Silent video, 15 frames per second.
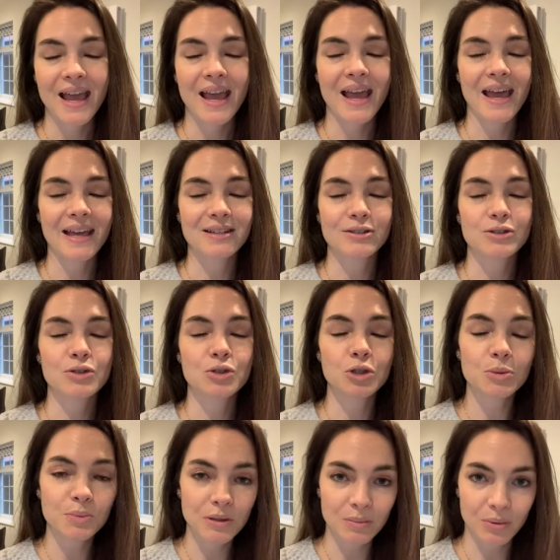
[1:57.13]
And
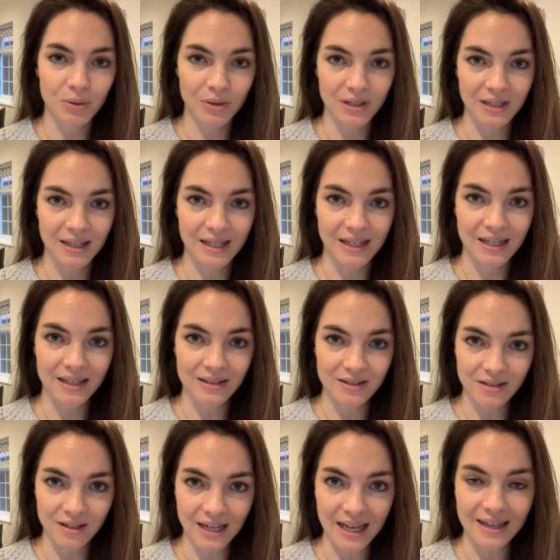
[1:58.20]
super importantly, it is
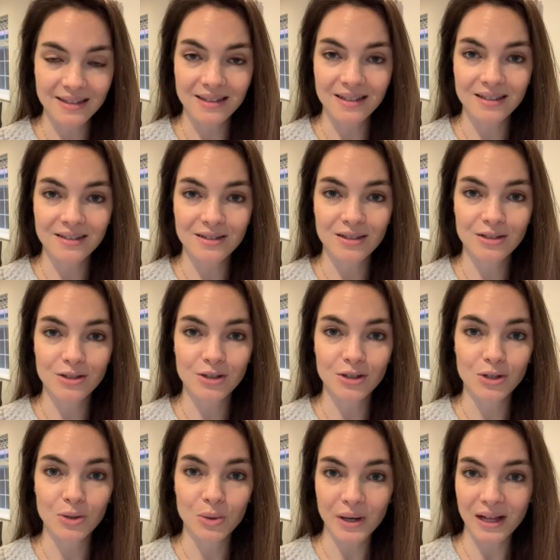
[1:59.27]
not hazardous to
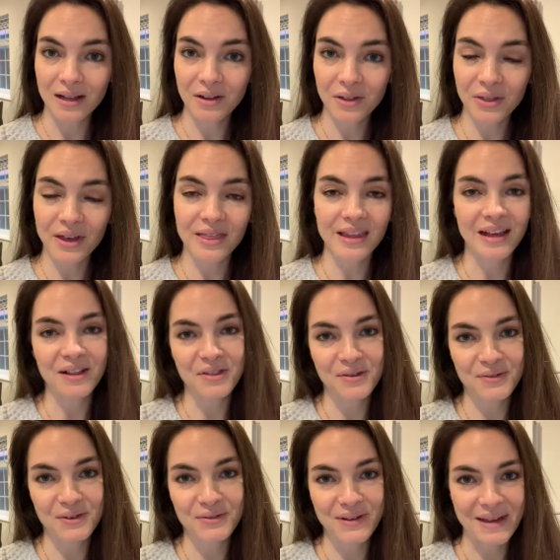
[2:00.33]
your health and the health of
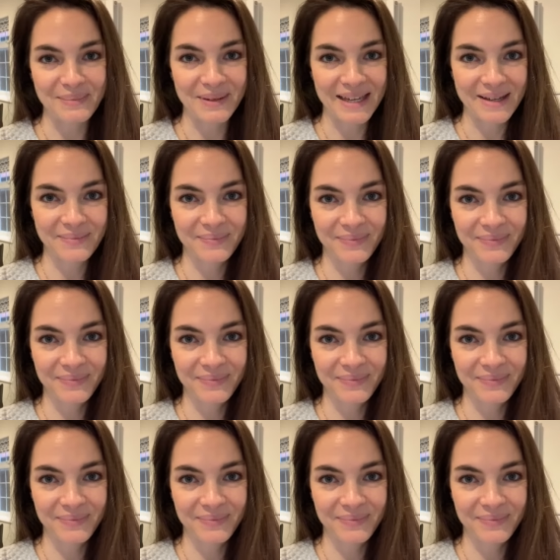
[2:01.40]
your family.